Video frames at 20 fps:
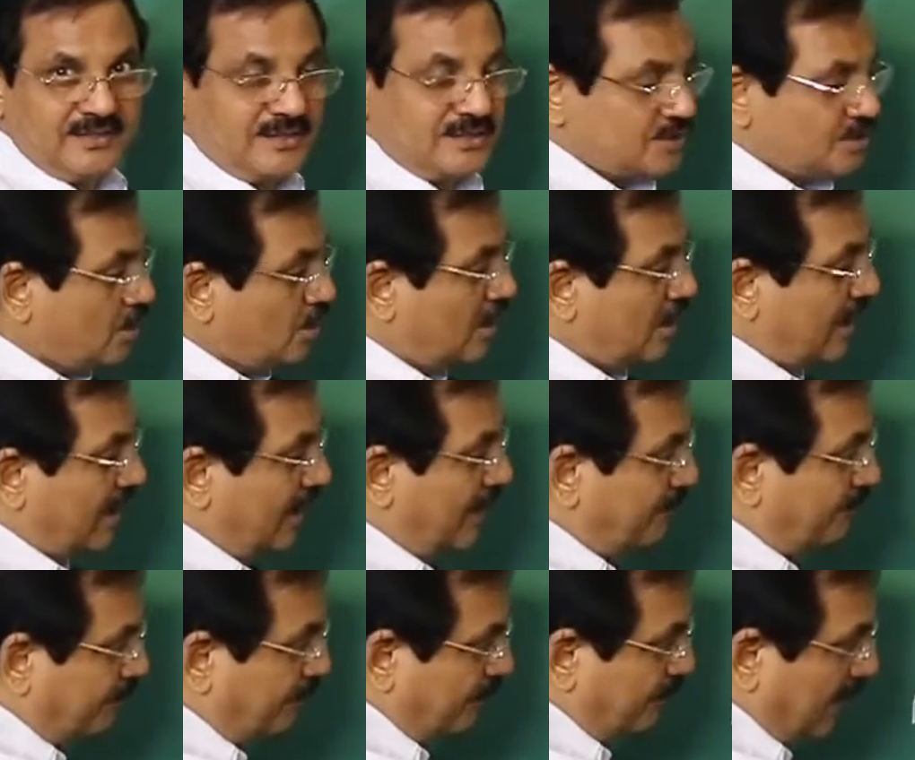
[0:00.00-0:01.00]
So,
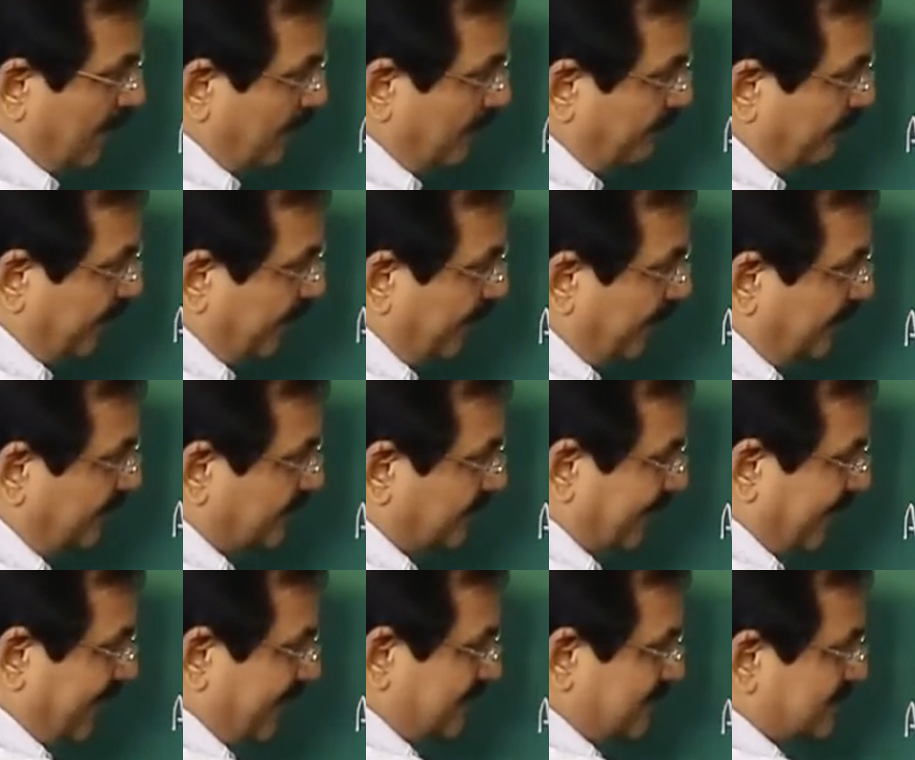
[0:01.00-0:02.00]
uphill
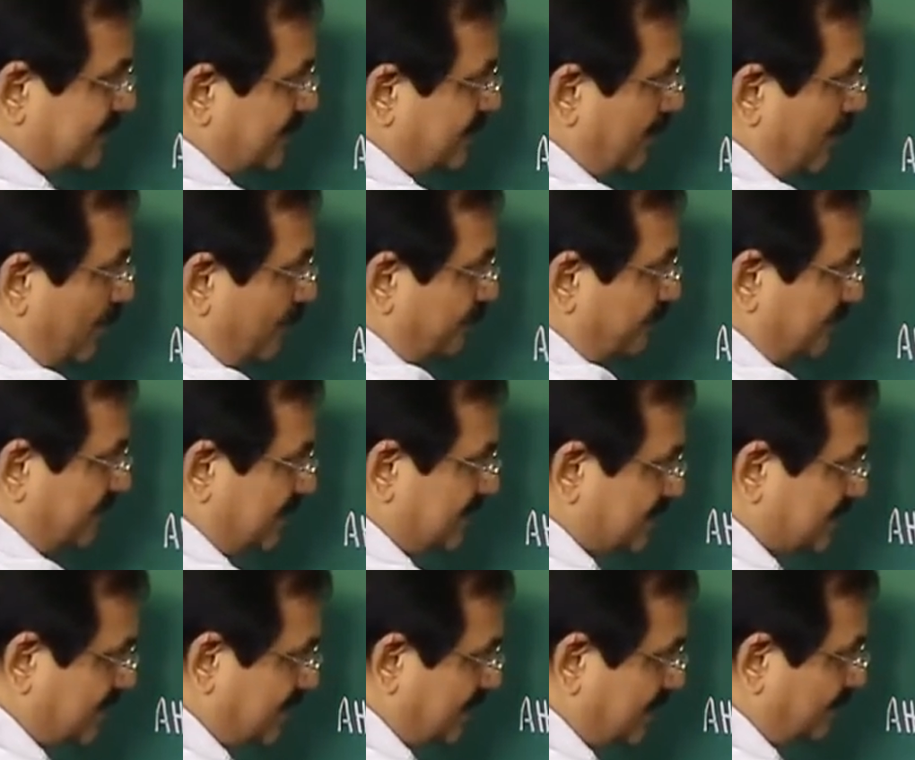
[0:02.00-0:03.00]
task of
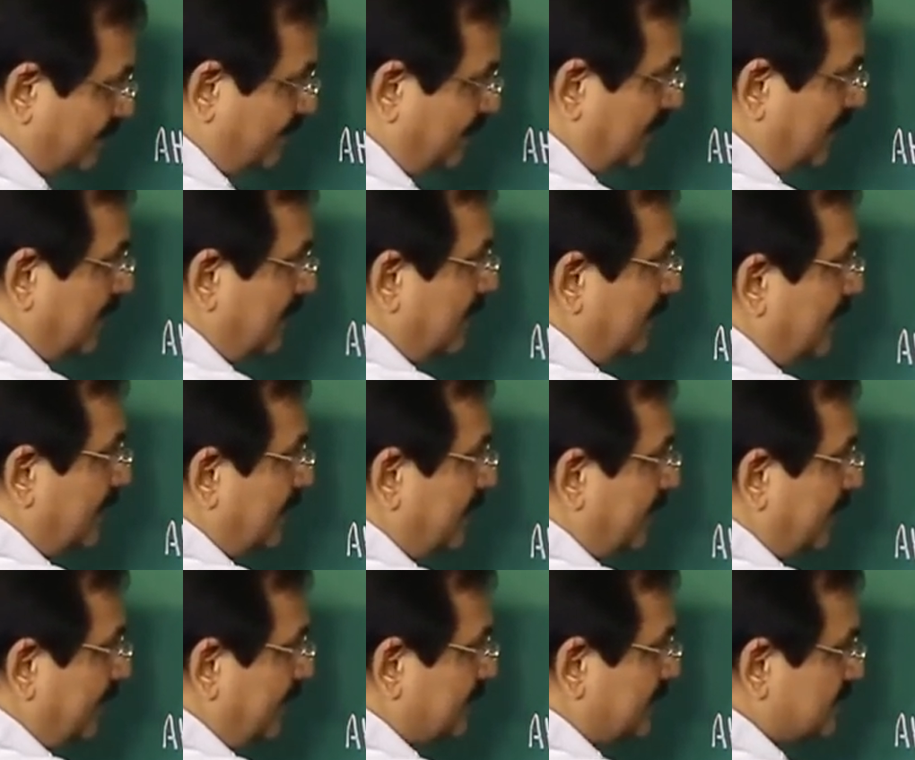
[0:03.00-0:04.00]
this curve
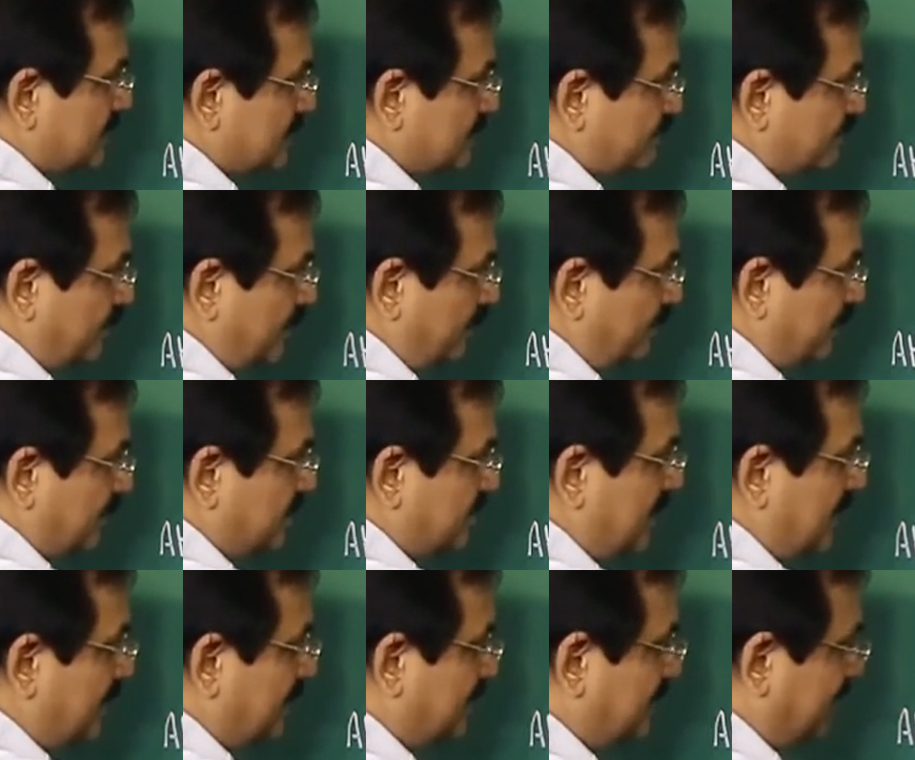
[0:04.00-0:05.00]

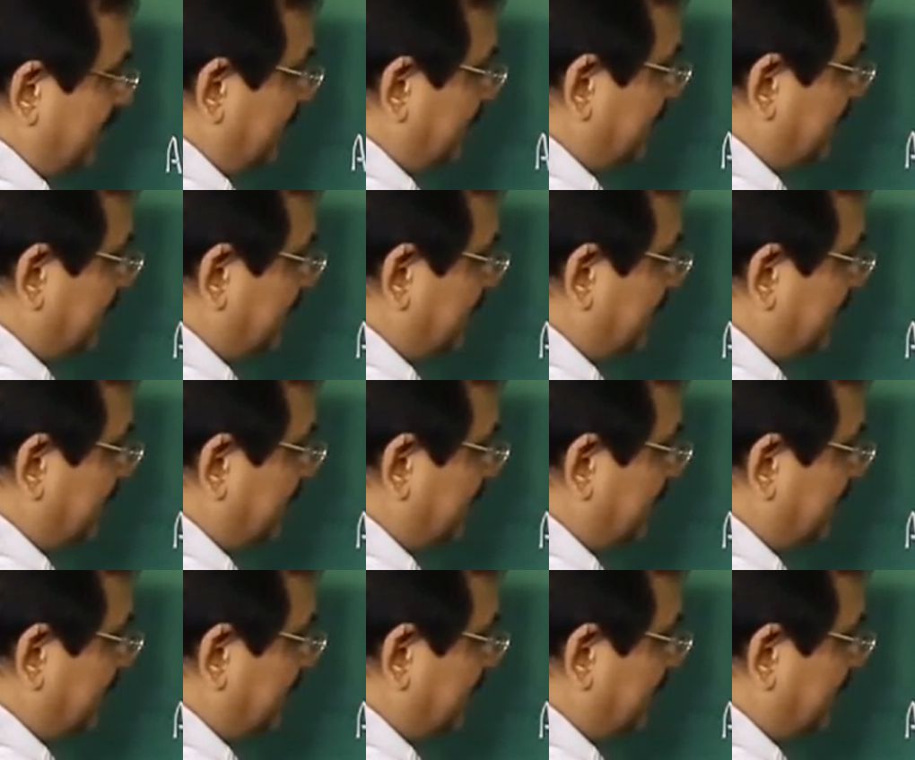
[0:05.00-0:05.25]
represents the